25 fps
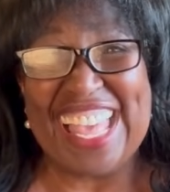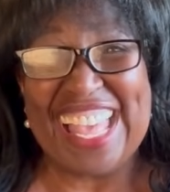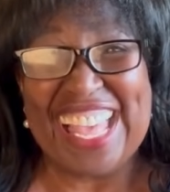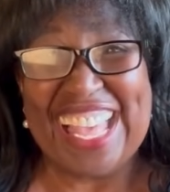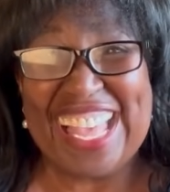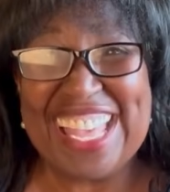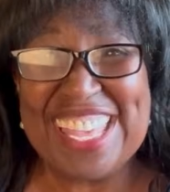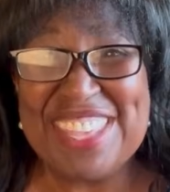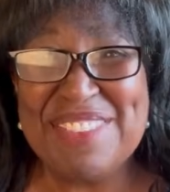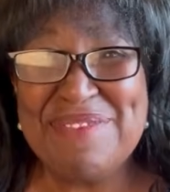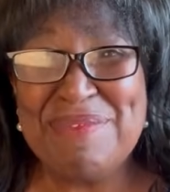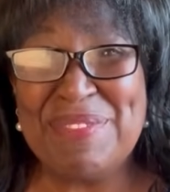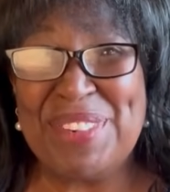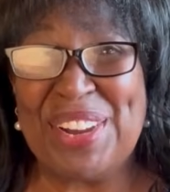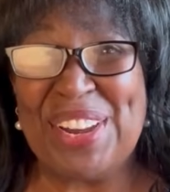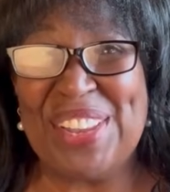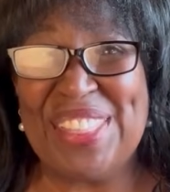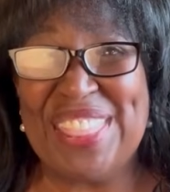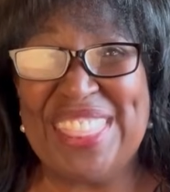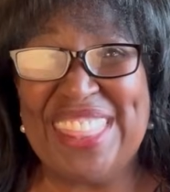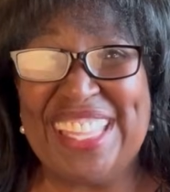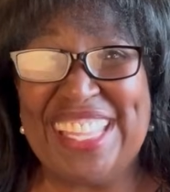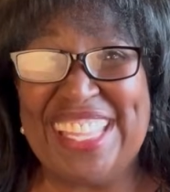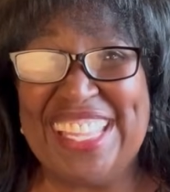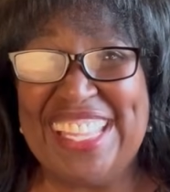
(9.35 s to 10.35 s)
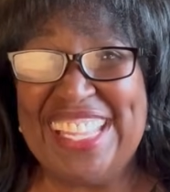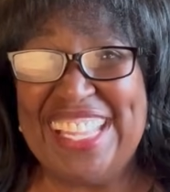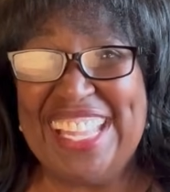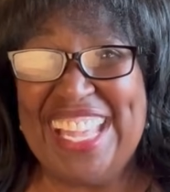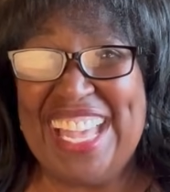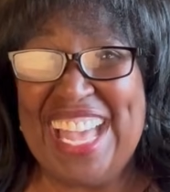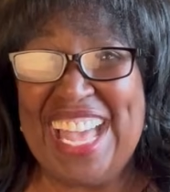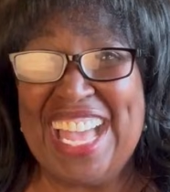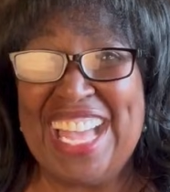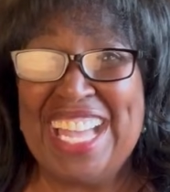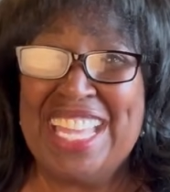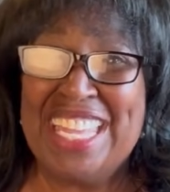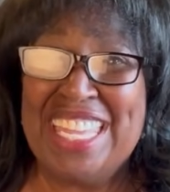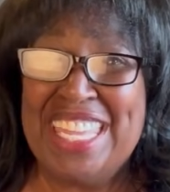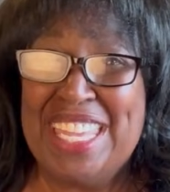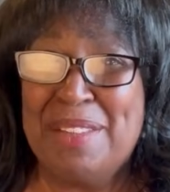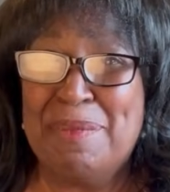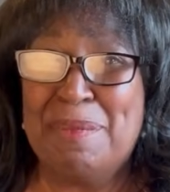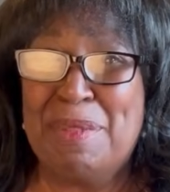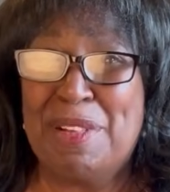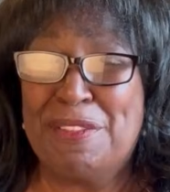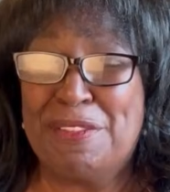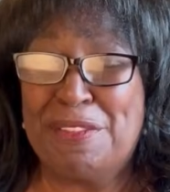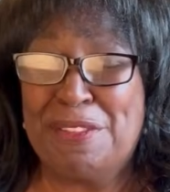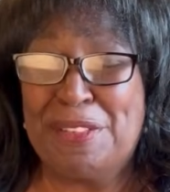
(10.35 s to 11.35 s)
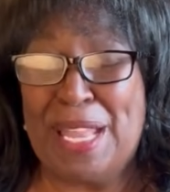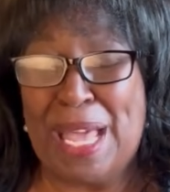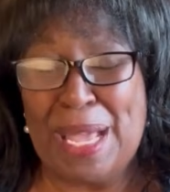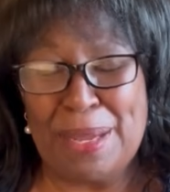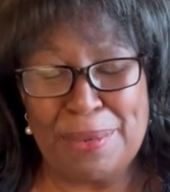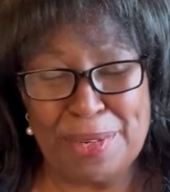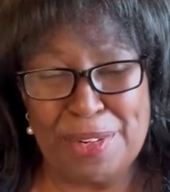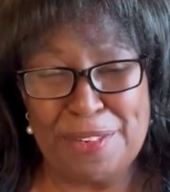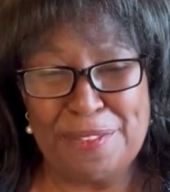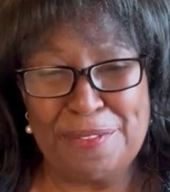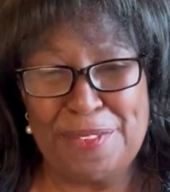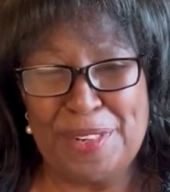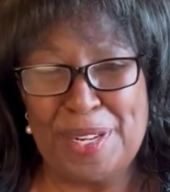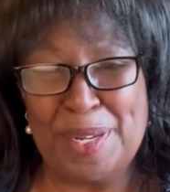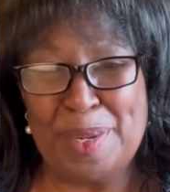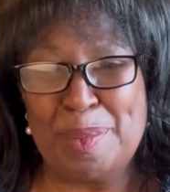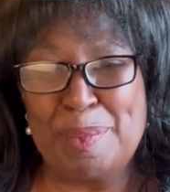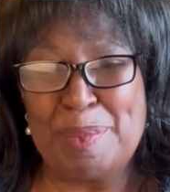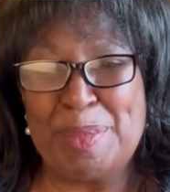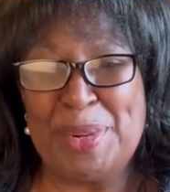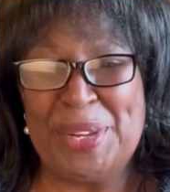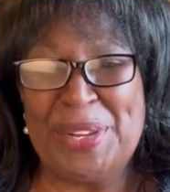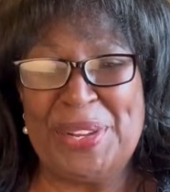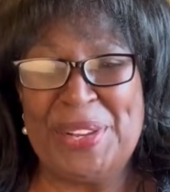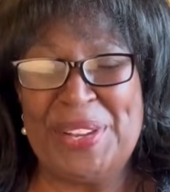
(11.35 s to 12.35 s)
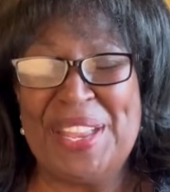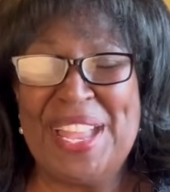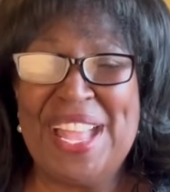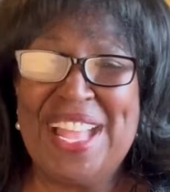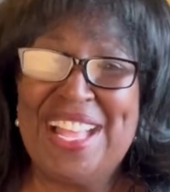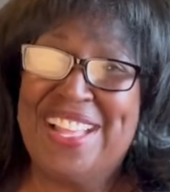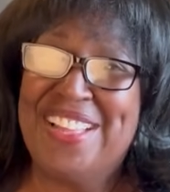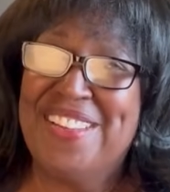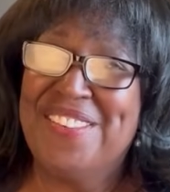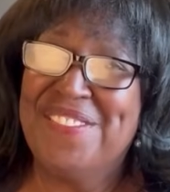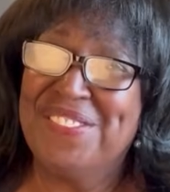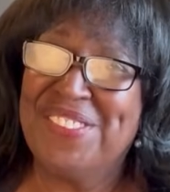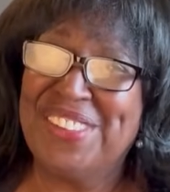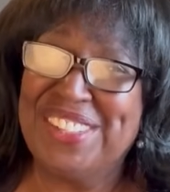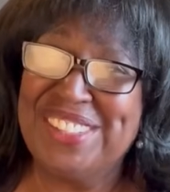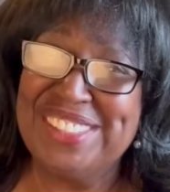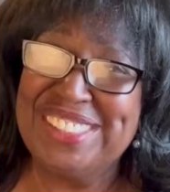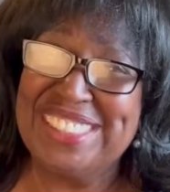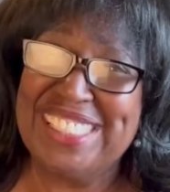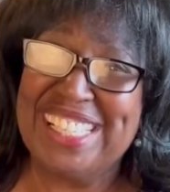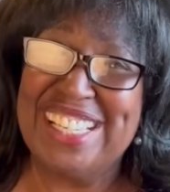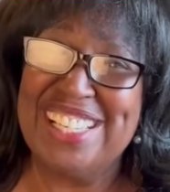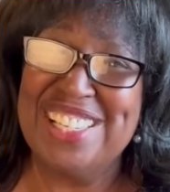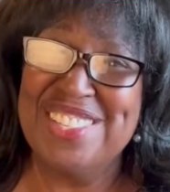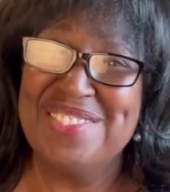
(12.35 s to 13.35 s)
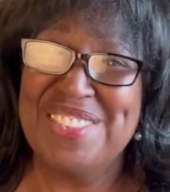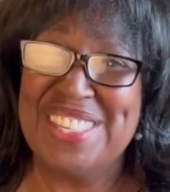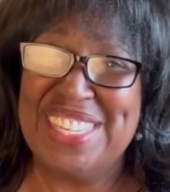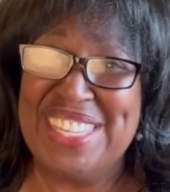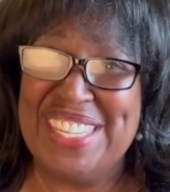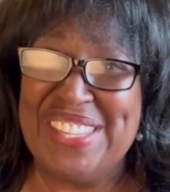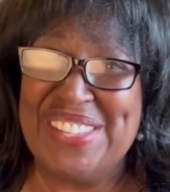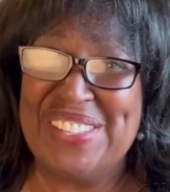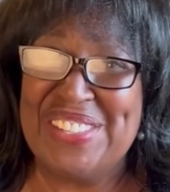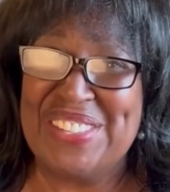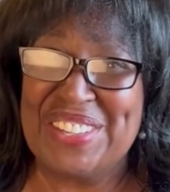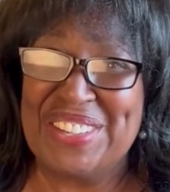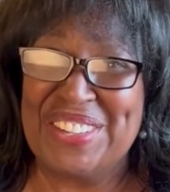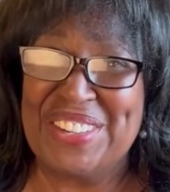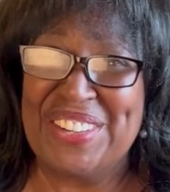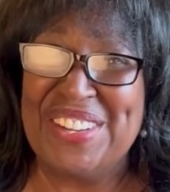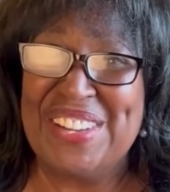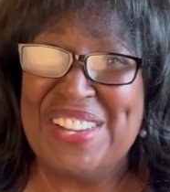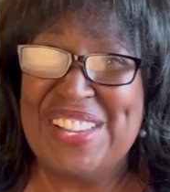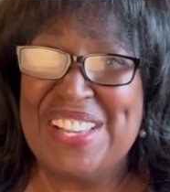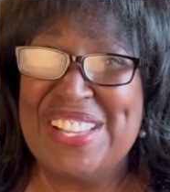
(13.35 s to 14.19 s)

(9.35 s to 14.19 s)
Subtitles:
I'm Martha. I am a flower farmer, full-time teacher,